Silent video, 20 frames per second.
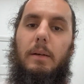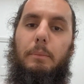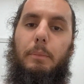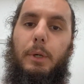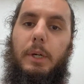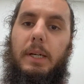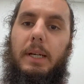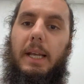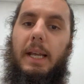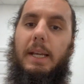
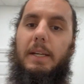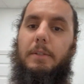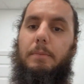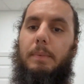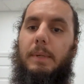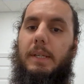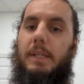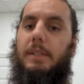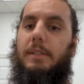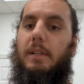
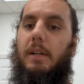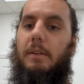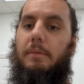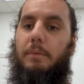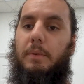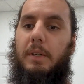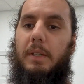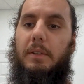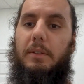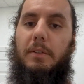XP
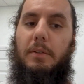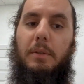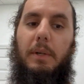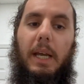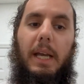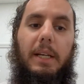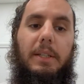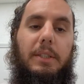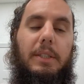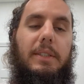software to
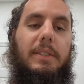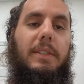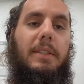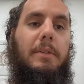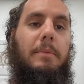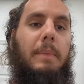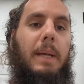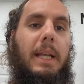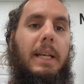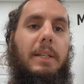actually
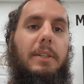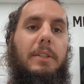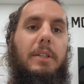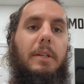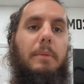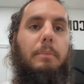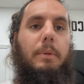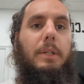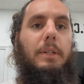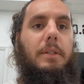still manage
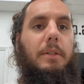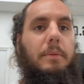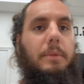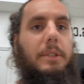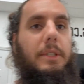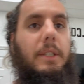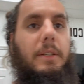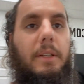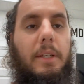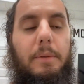their printer,
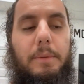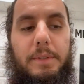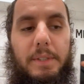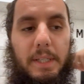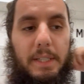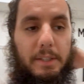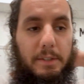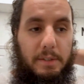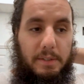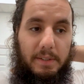which I thought was
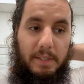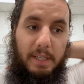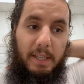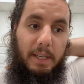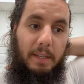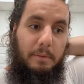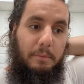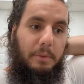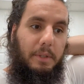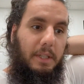
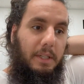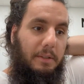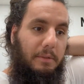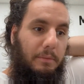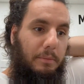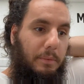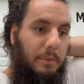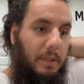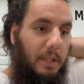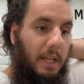interesting and,
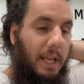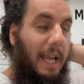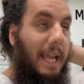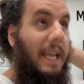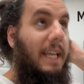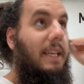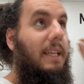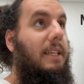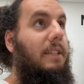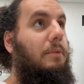and
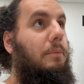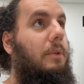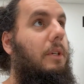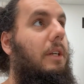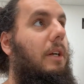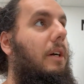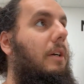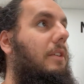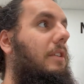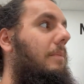and is
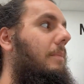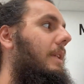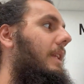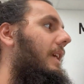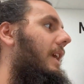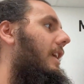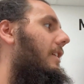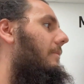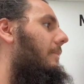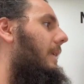what ultimately
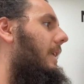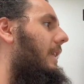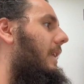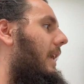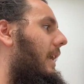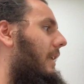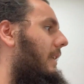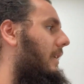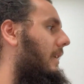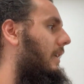gave me the
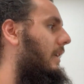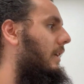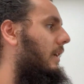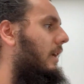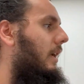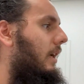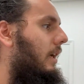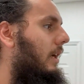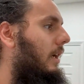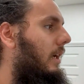idea
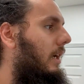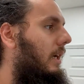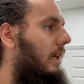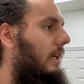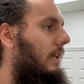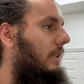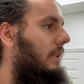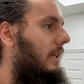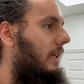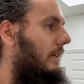
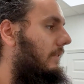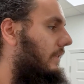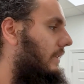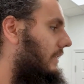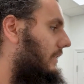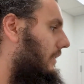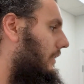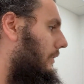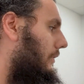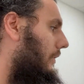to give
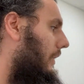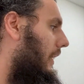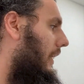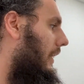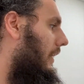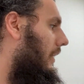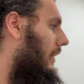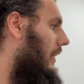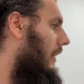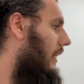this a
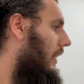try.